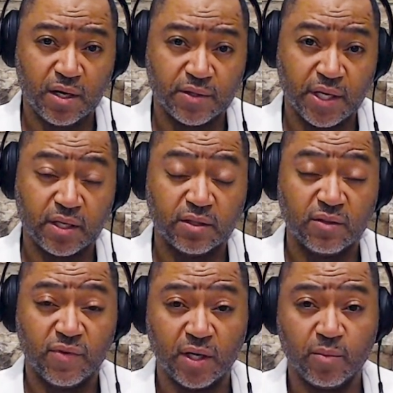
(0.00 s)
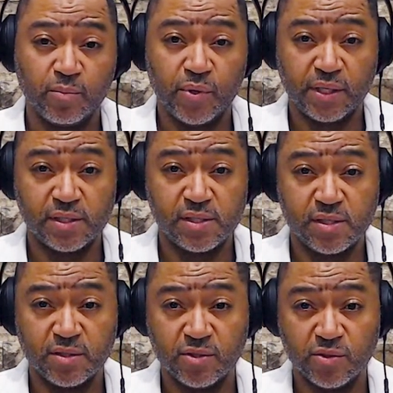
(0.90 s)
they can develop
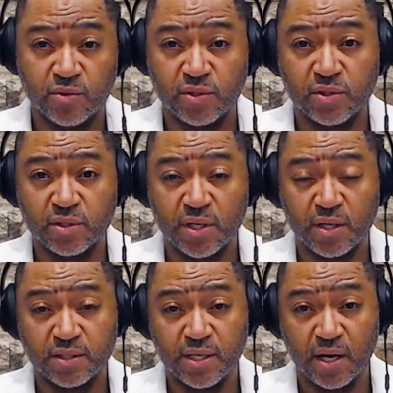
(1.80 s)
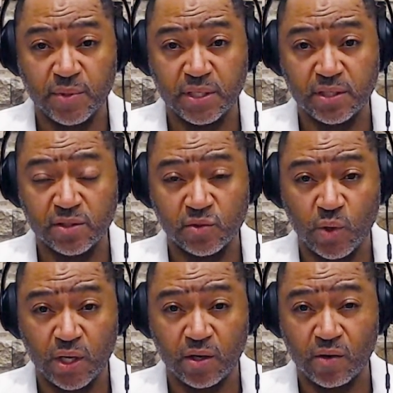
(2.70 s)
pregnancy-induced diabetes as
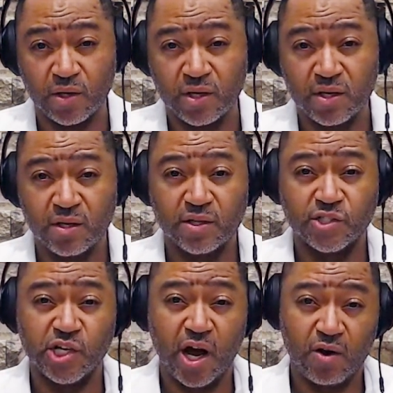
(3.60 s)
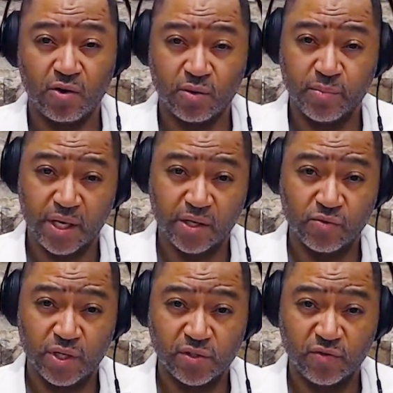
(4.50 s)
well. The child can be at
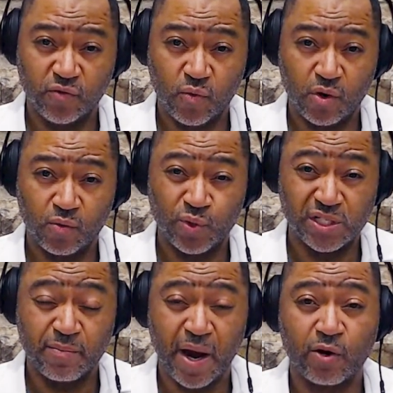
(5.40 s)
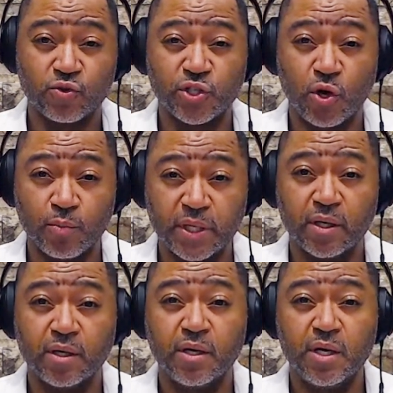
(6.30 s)
risk for, we say,
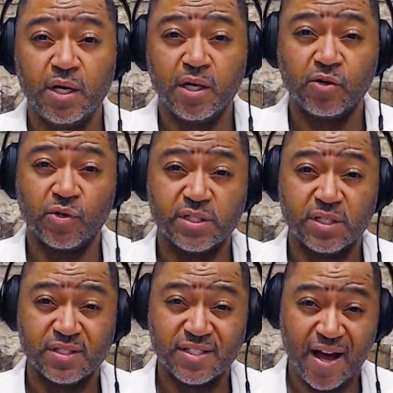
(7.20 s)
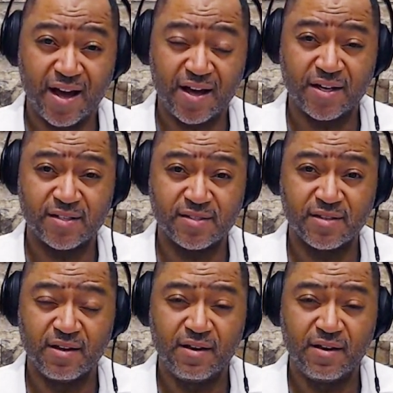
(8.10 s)
macrosomia, increase in size.